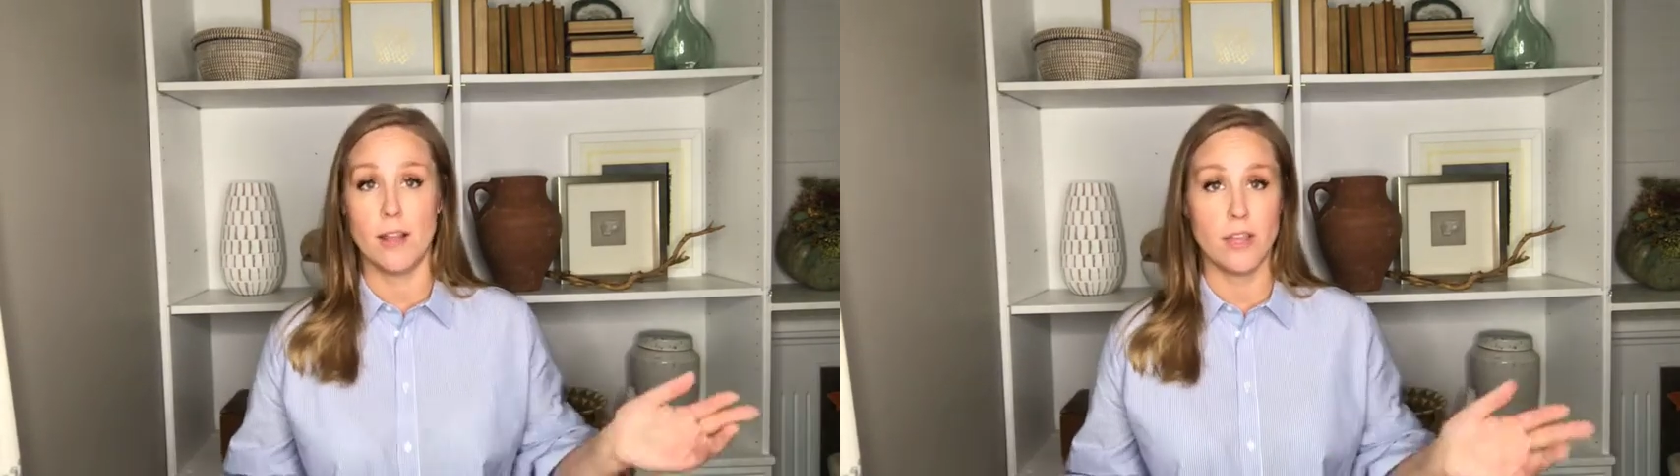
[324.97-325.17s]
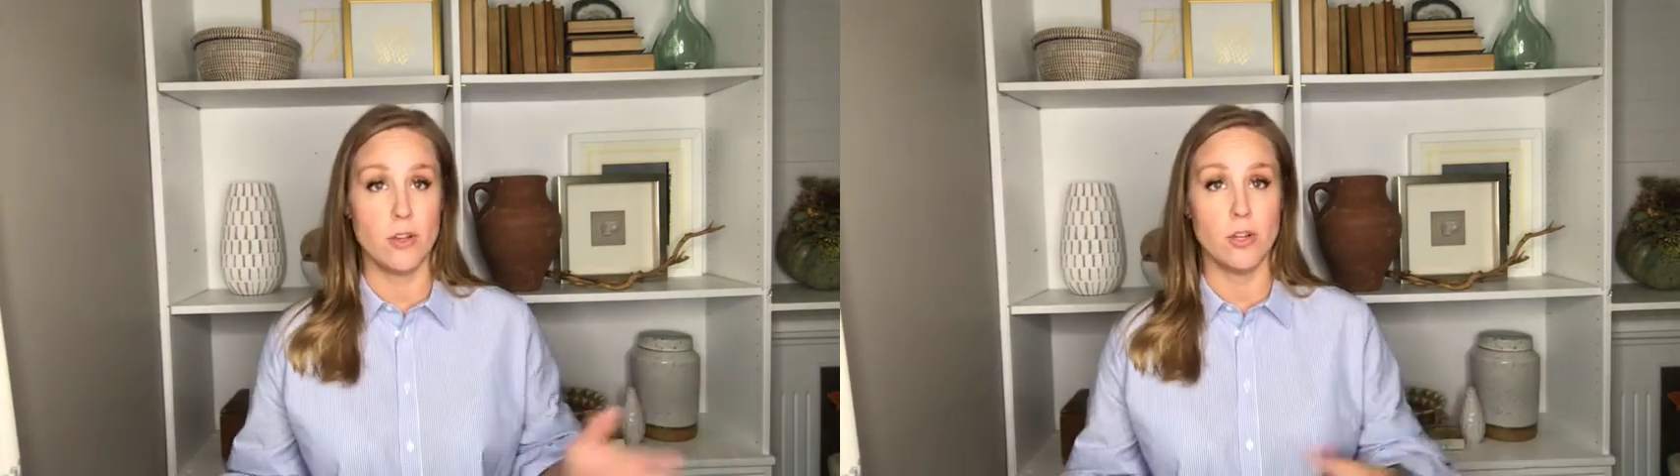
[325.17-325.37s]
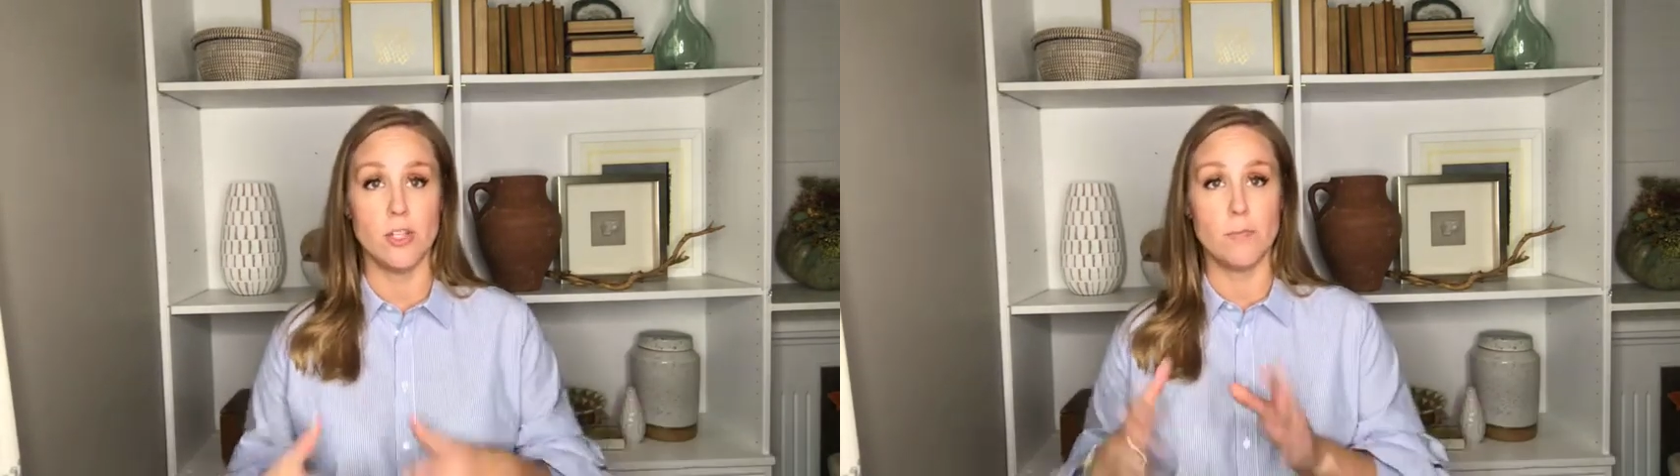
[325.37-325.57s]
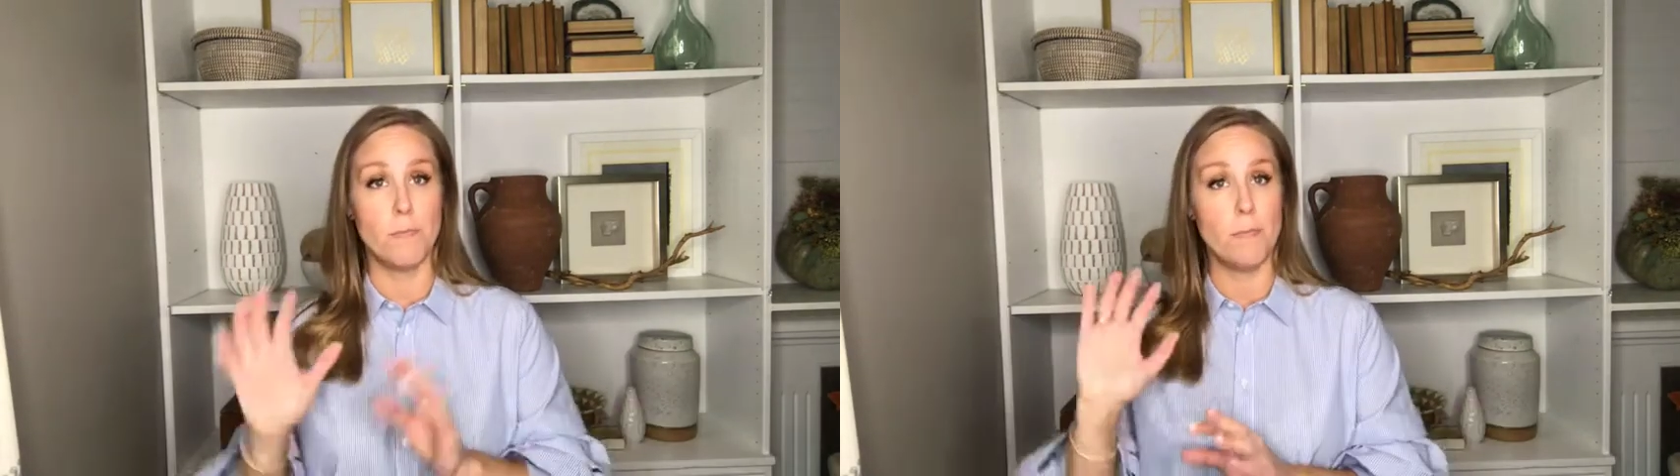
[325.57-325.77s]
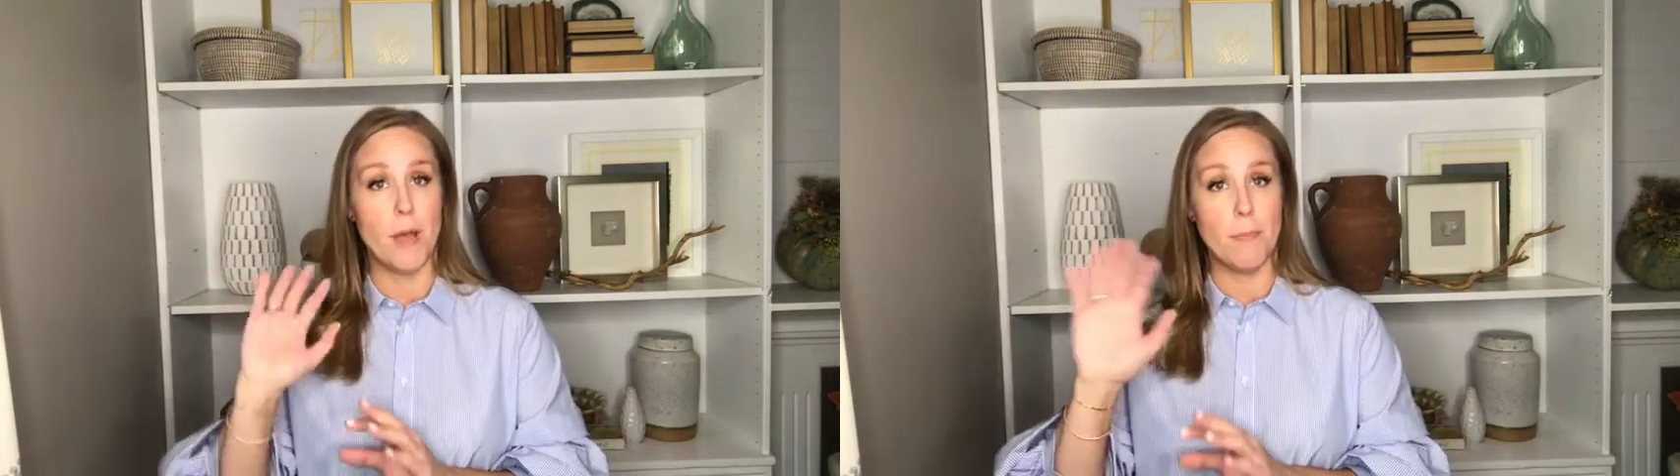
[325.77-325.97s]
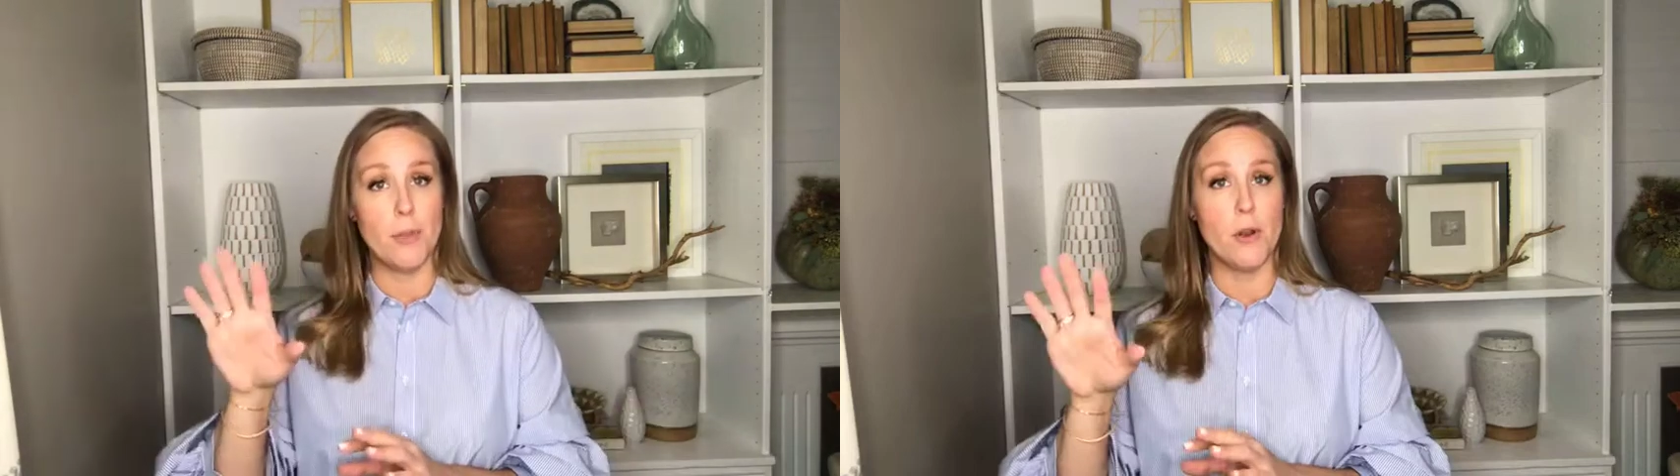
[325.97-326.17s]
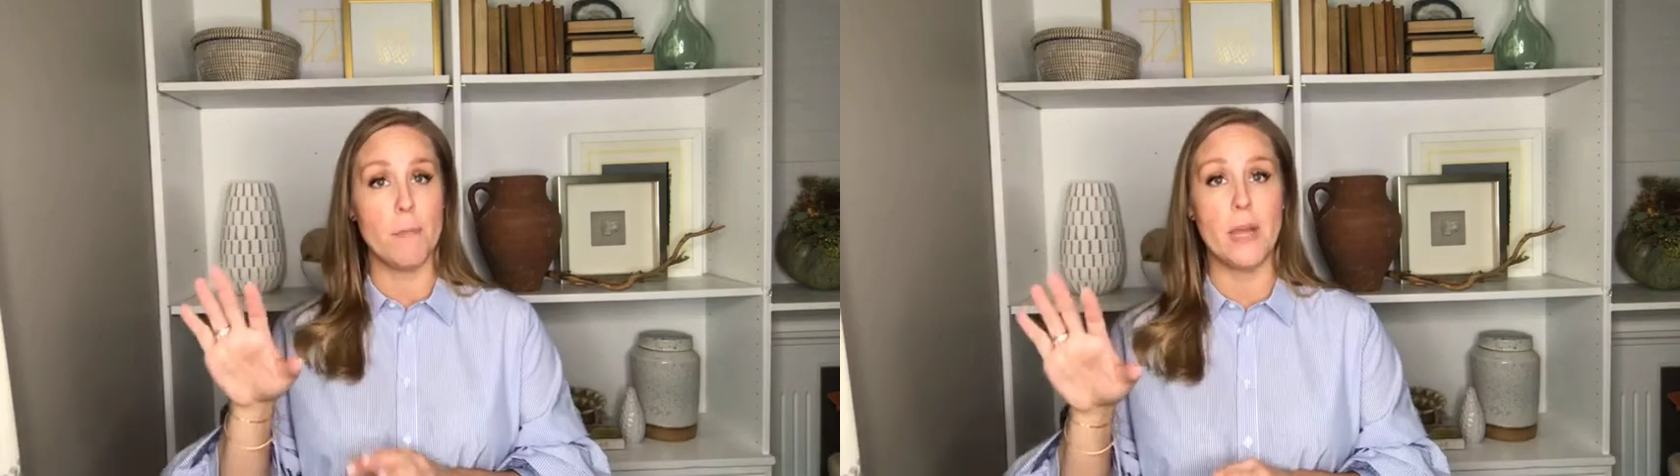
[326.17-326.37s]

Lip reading: Like you can just upload a